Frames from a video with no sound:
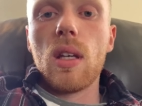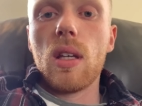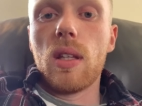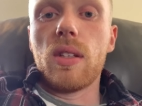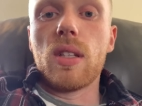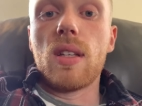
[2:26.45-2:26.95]

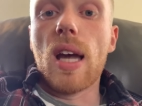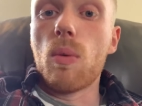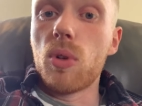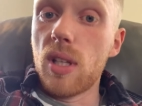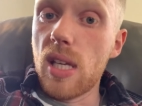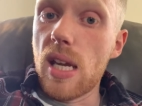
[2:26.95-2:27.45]
And they said, take one
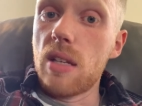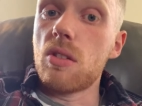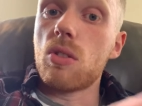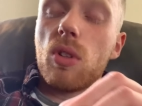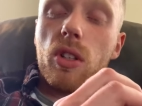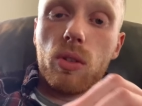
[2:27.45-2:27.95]
of these,
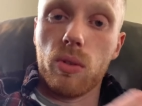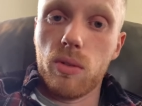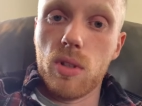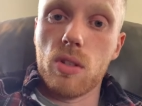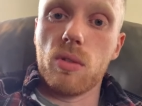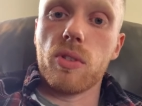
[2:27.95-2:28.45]
this
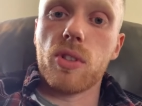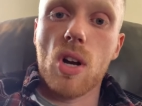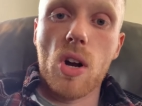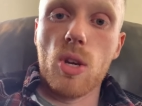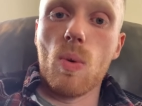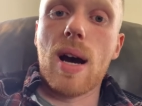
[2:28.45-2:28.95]
will
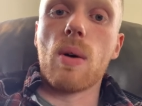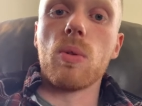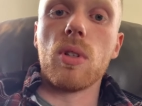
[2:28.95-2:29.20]
sort you out,